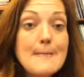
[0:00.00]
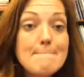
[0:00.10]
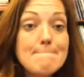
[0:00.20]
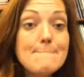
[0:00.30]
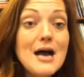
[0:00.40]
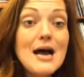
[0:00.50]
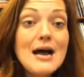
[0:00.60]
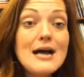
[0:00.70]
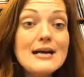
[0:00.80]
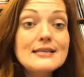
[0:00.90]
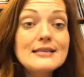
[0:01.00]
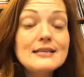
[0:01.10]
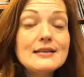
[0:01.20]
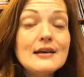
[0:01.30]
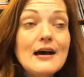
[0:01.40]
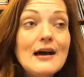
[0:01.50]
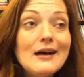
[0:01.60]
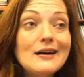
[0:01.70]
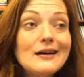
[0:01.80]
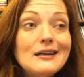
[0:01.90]
but
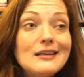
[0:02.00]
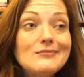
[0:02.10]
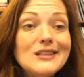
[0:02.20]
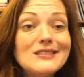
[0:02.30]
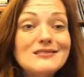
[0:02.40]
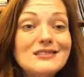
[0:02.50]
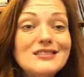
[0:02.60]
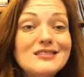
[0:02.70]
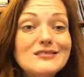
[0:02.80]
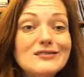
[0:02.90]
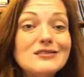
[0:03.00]
I don't want to go do a